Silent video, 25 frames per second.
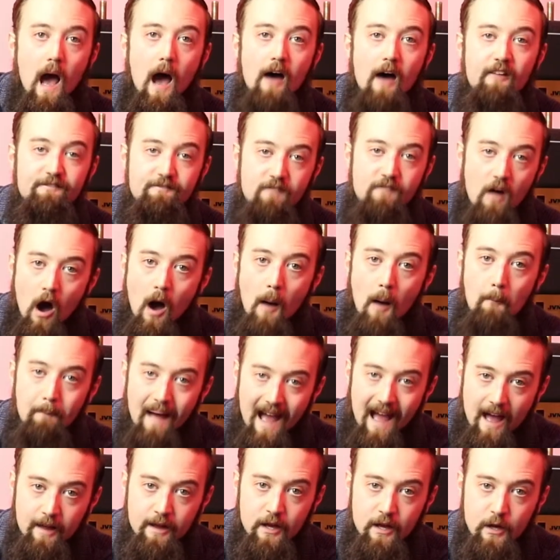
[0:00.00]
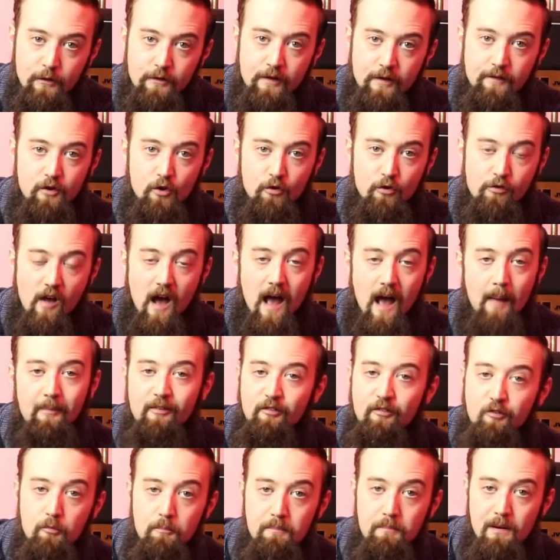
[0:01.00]
A far better use of your
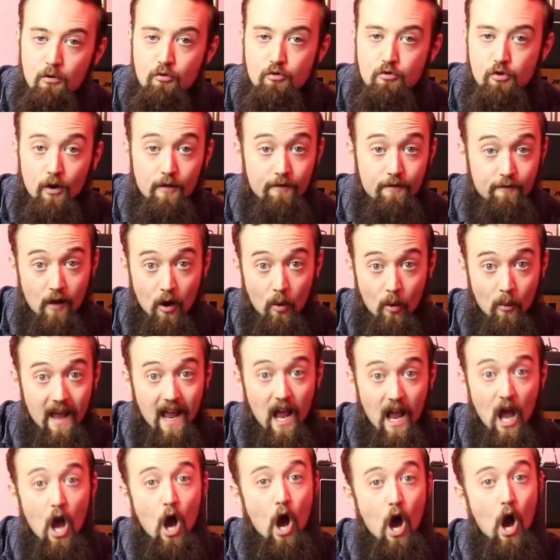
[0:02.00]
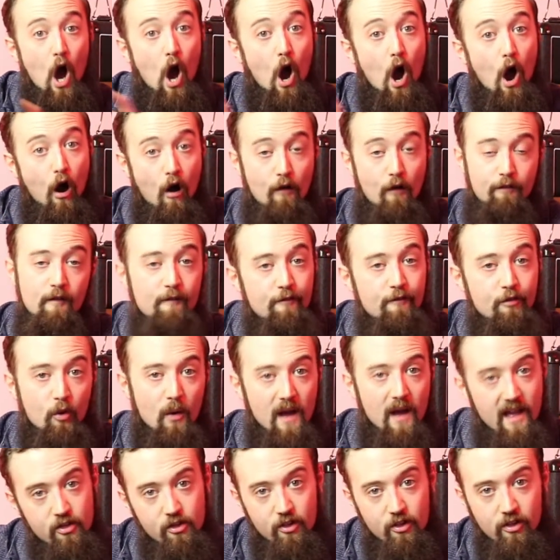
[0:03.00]
time is to build your following off of
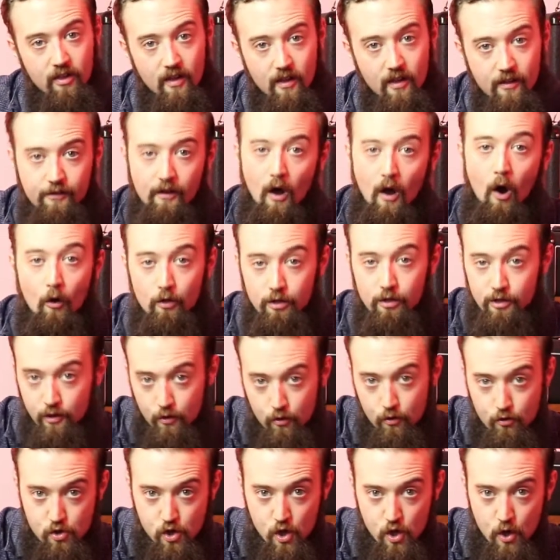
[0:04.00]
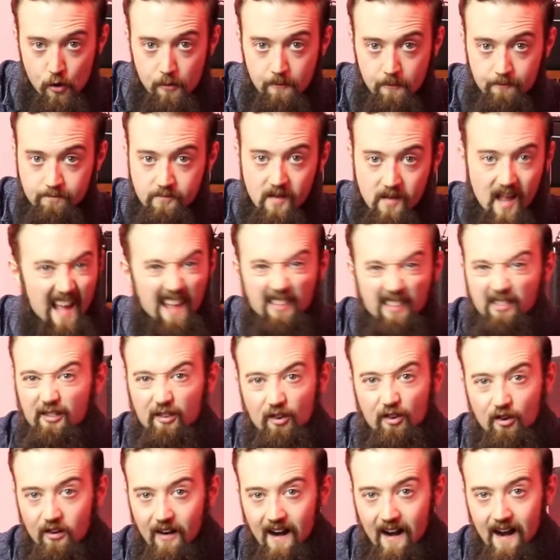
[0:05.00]
Twitch, so on YouTube,
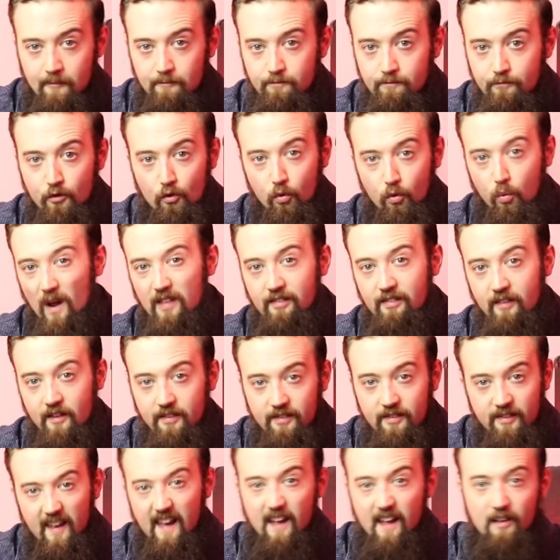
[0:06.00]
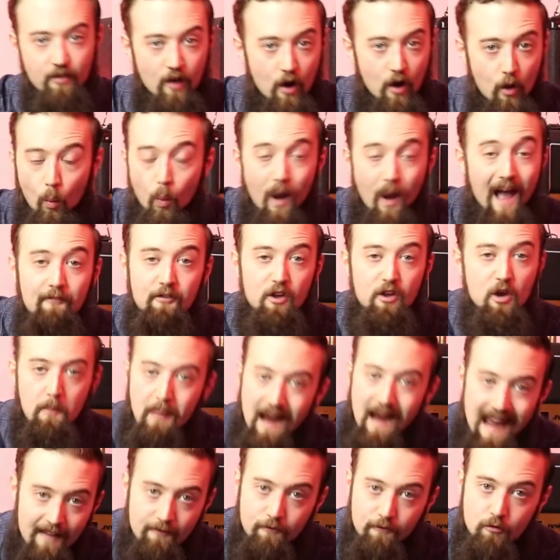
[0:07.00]
Instagram, Twitter, TikTok, whatever
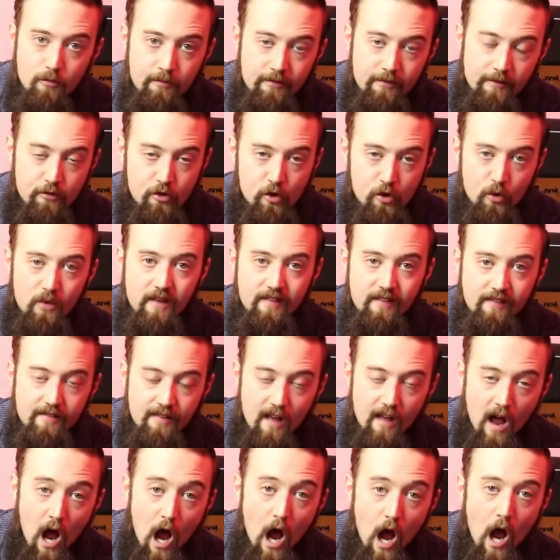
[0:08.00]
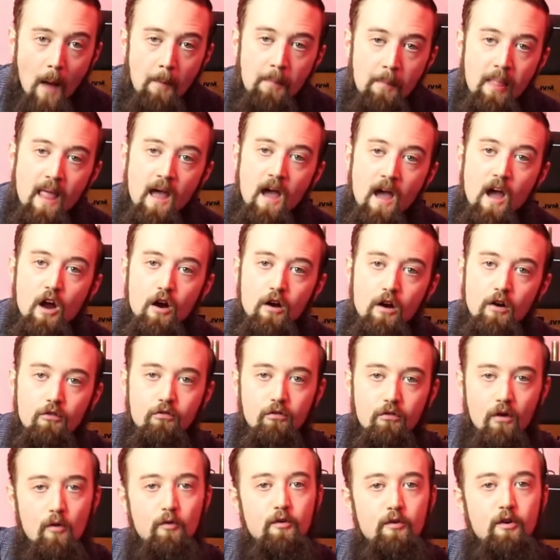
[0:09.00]
your platforms of choices are.
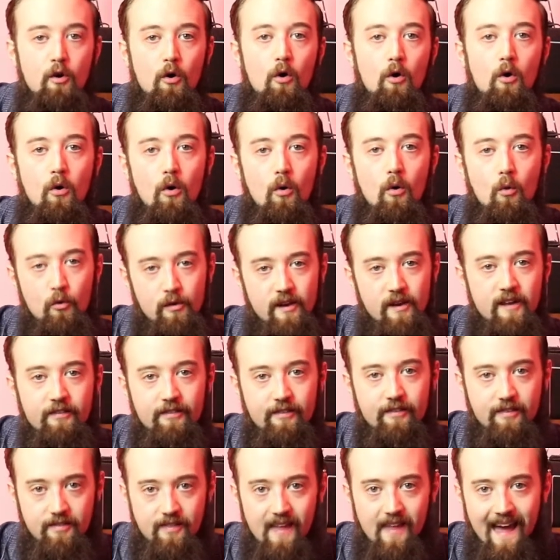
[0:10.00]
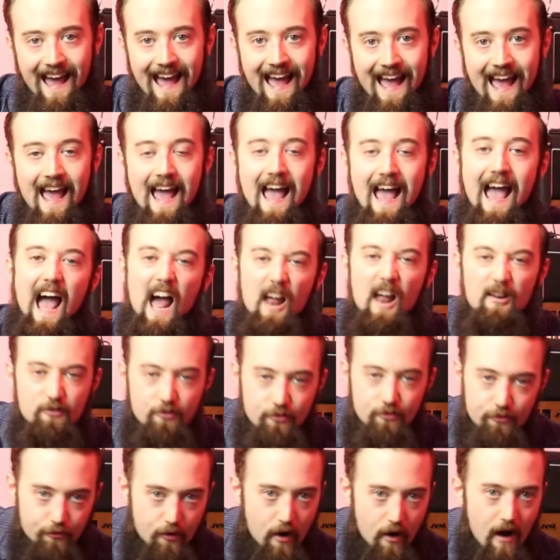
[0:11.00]
Grow your audience there
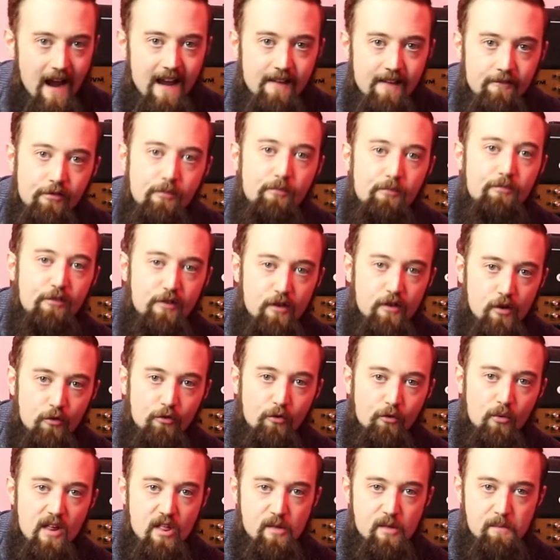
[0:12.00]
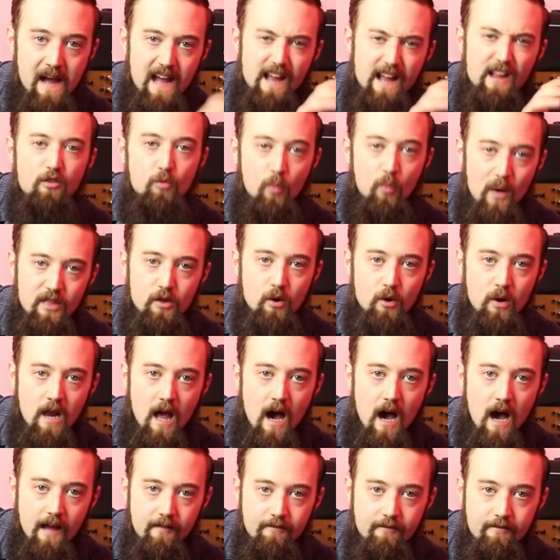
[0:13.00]
and drive them to your Twitch page when you're
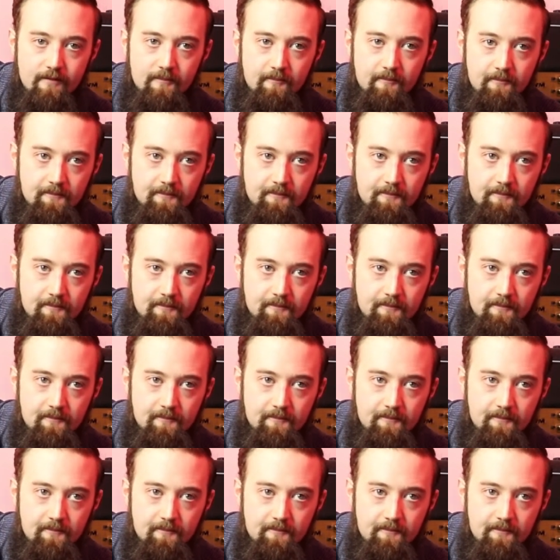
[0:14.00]
live.